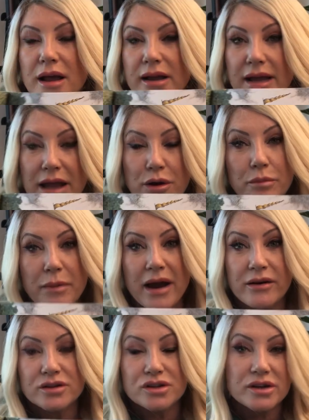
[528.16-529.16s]
Get your
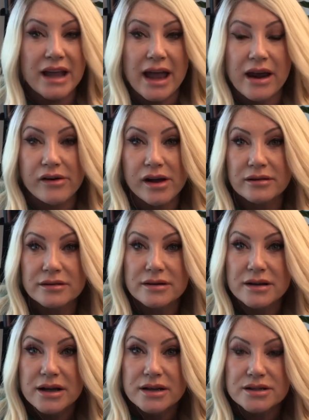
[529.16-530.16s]
parent or carer
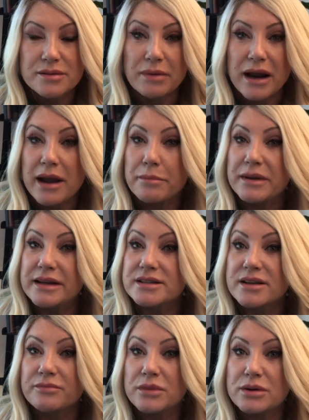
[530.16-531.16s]
to play a piece
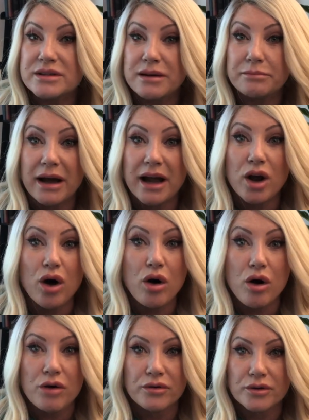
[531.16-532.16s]
of music by
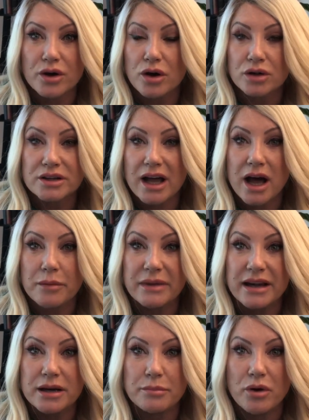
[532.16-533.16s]
Orff called
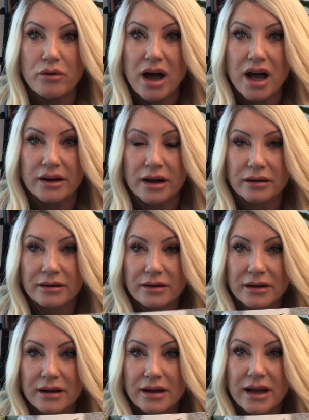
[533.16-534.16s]
Carmen
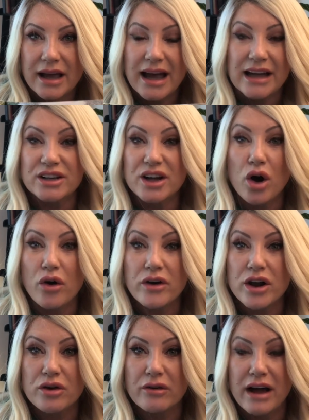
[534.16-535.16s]
and
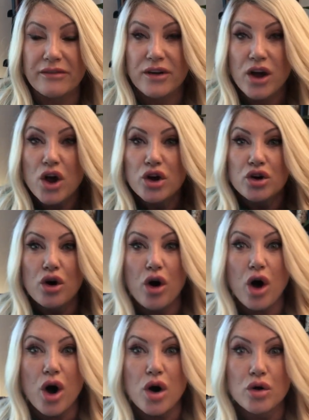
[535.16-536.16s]
choreograph your
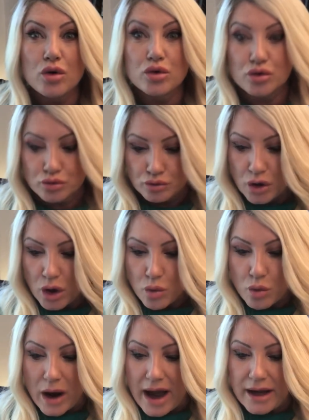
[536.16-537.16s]
own
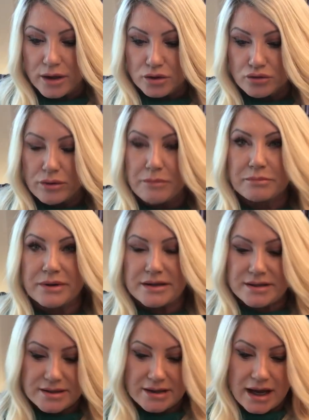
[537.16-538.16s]
wild
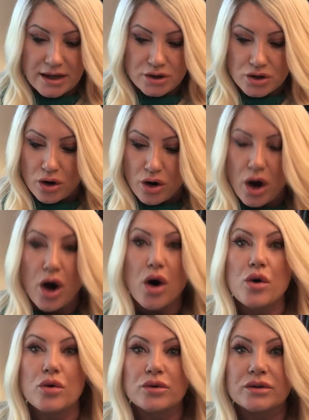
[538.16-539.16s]
rumpus and your
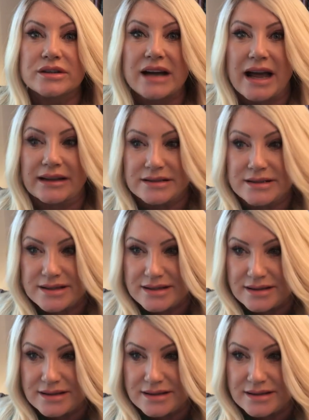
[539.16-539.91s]
own dance.